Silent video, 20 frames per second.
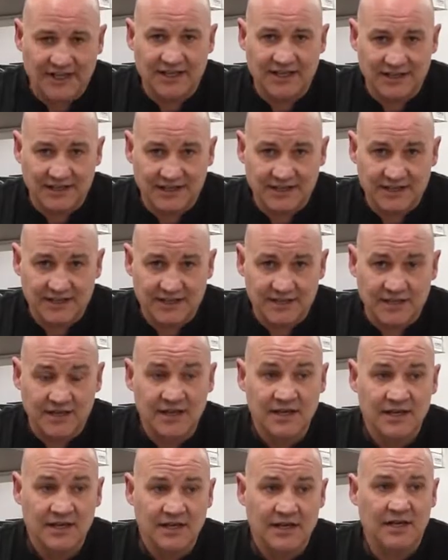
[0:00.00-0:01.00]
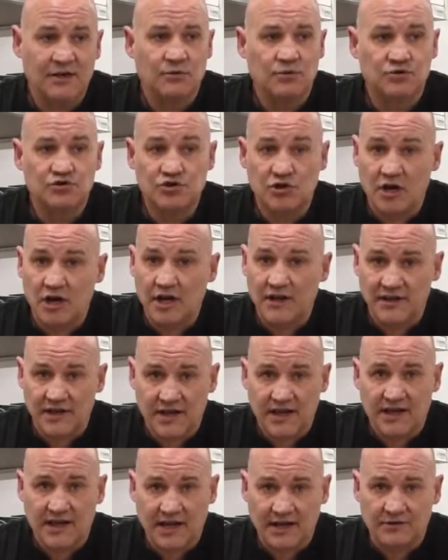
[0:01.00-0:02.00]
at least, it will dry the
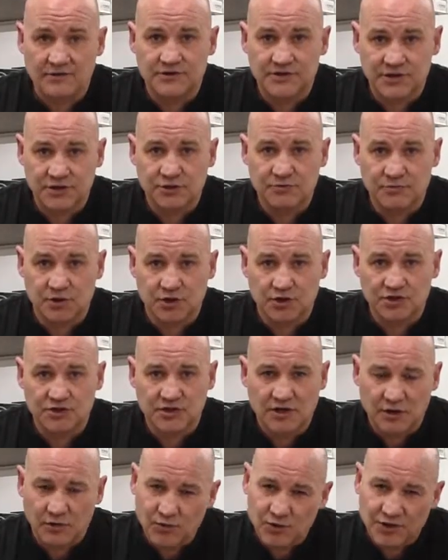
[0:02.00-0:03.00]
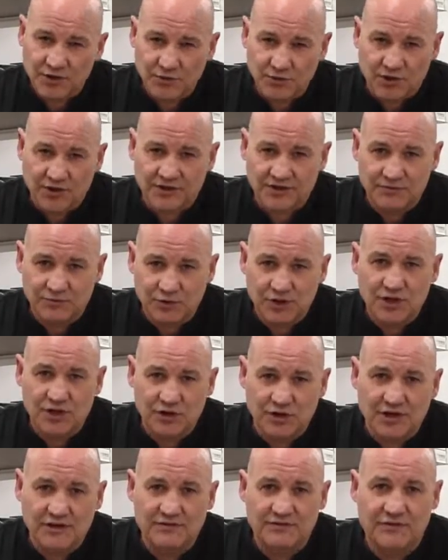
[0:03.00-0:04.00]
egg out too much. And what you're
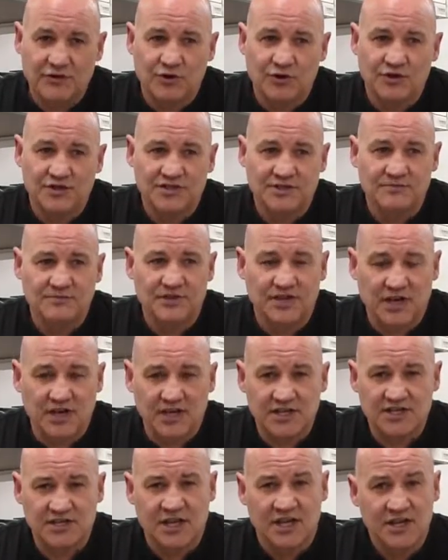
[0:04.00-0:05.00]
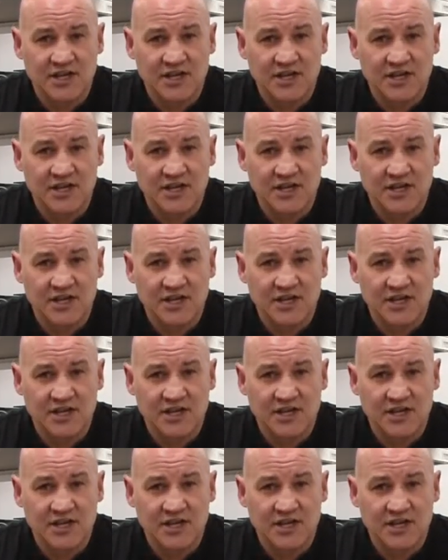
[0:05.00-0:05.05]
looking for is some nice,